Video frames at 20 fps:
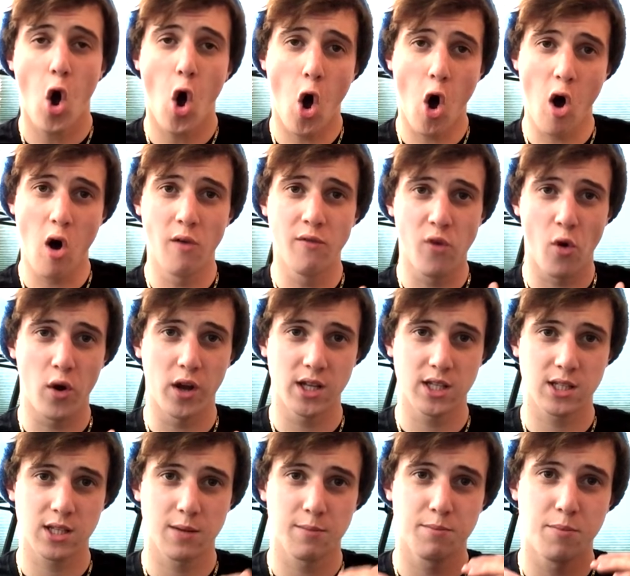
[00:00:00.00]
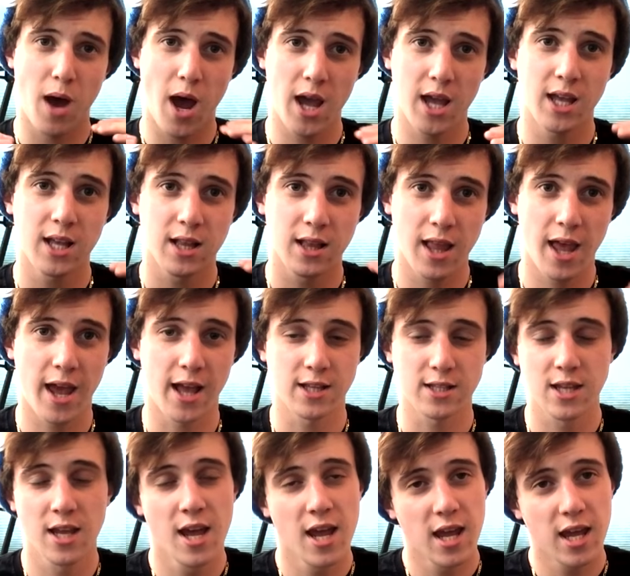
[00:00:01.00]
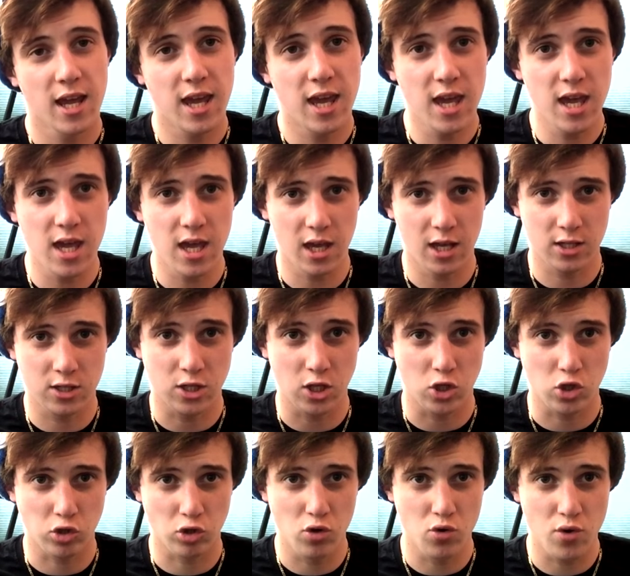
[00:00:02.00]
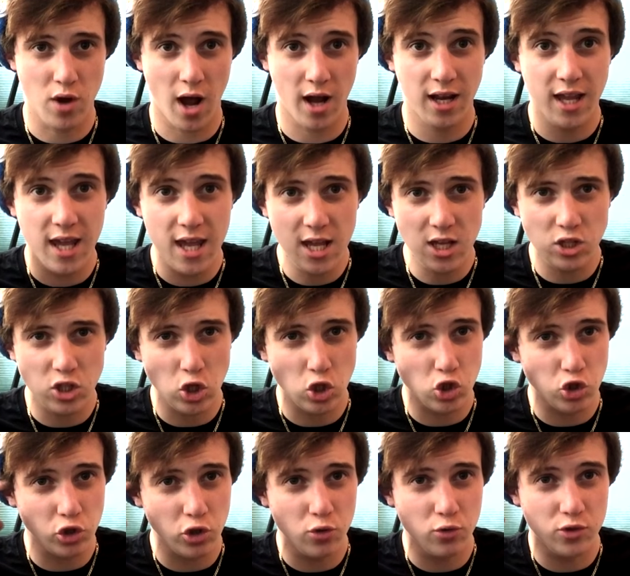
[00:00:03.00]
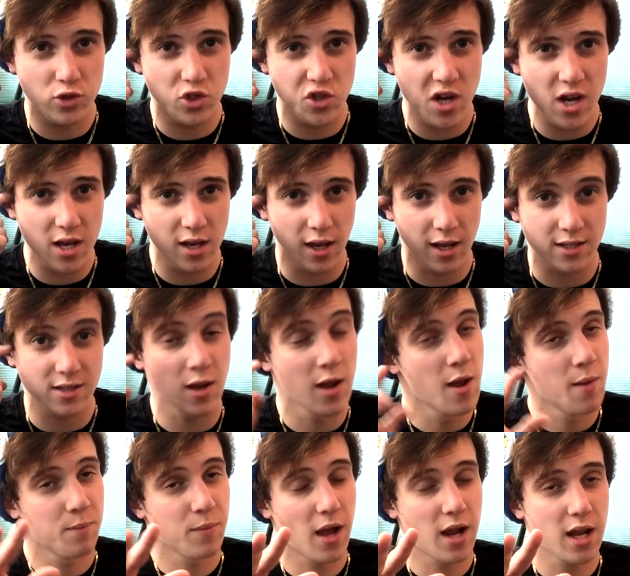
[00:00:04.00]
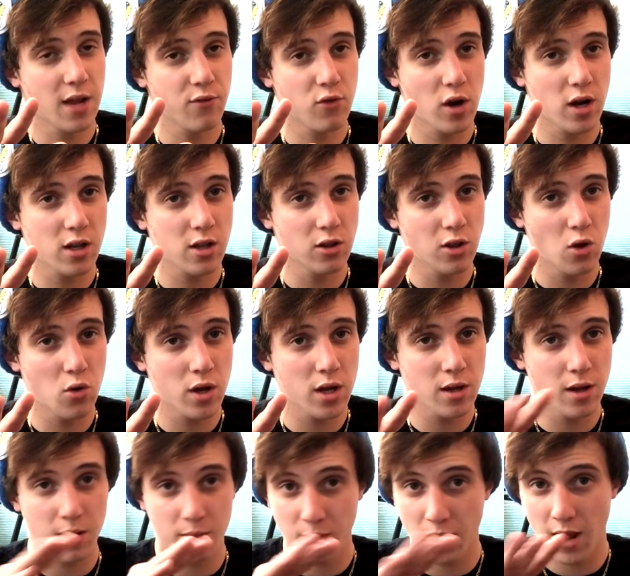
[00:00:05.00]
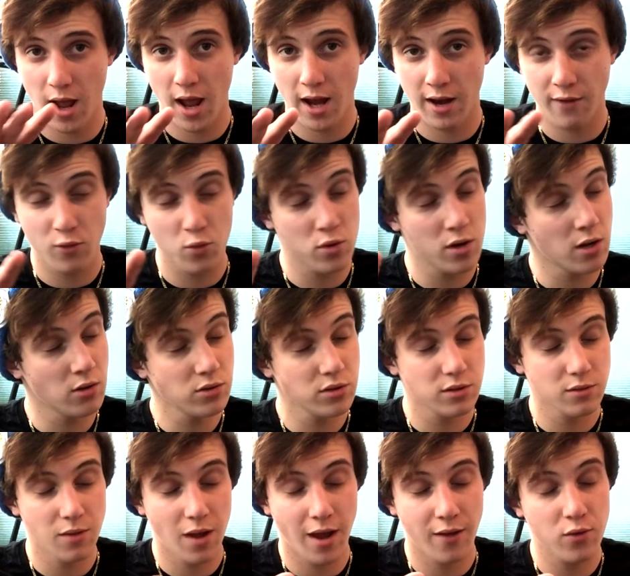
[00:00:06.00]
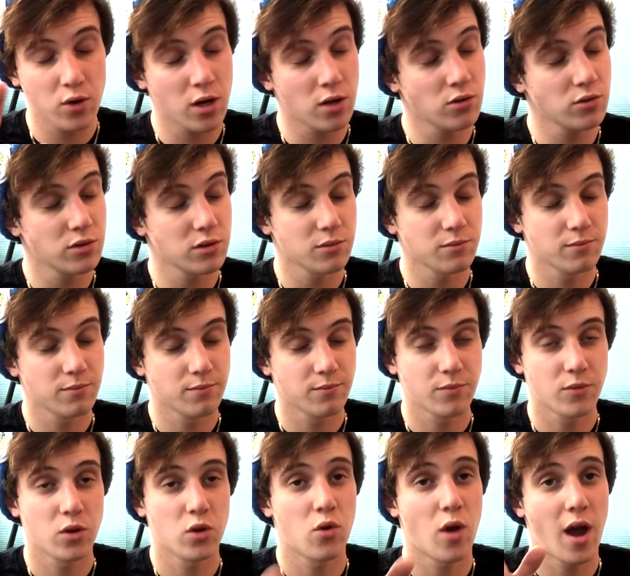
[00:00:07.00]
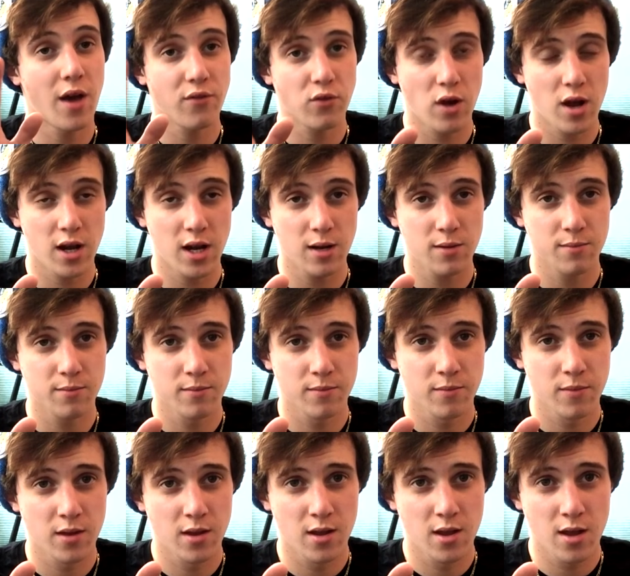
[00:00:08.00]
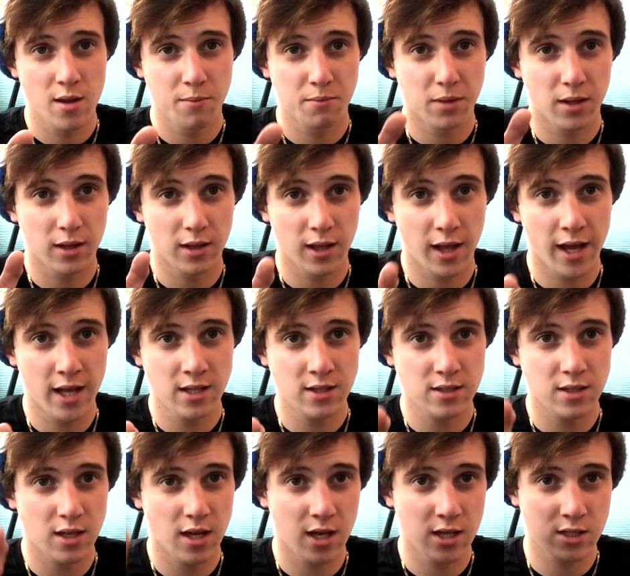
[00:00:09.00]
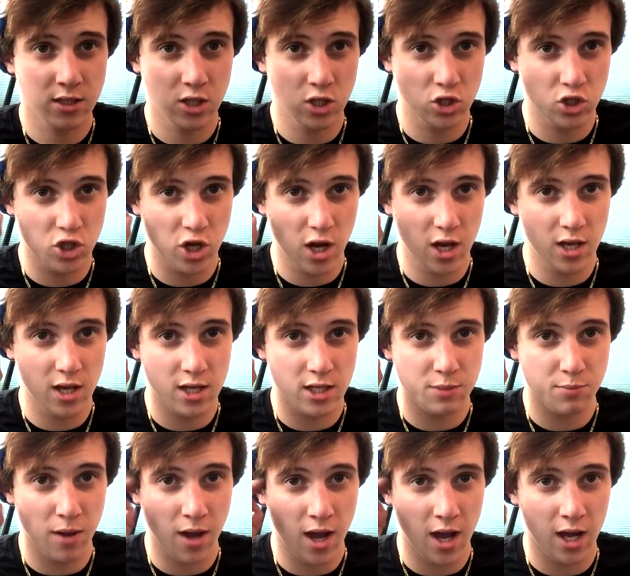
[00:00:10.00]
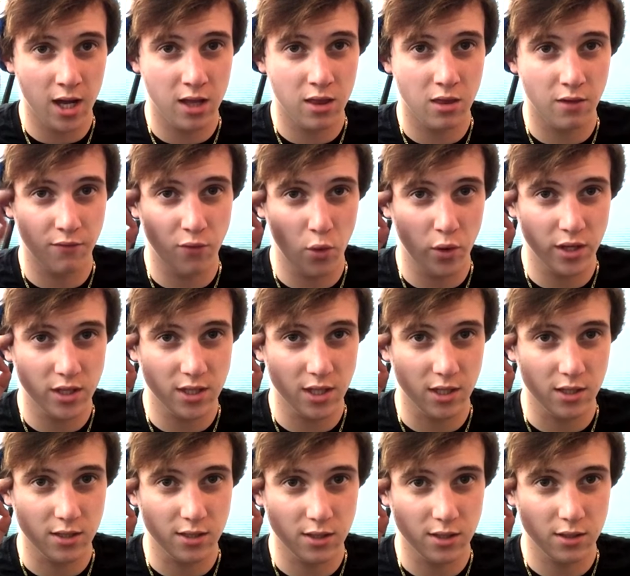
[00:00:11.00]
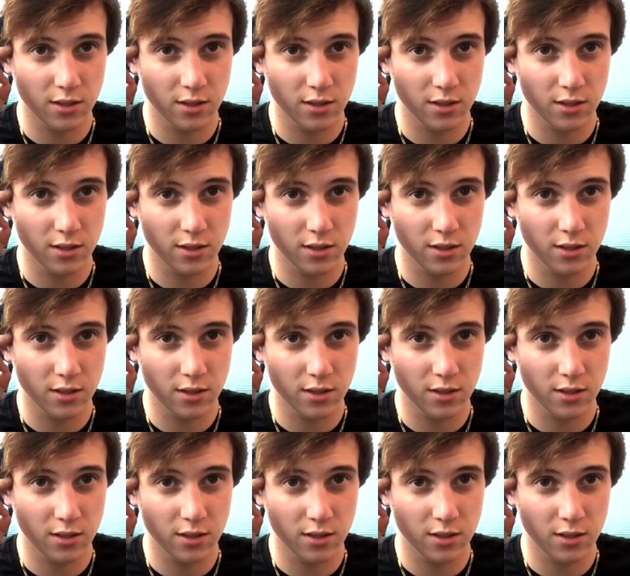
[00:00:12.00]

All voiced by Lance. He is the true God. He is the true genius. Gotta give credit to Logan and everyone else. Everyone else, you have credit. But Lance is the genius behind the voices.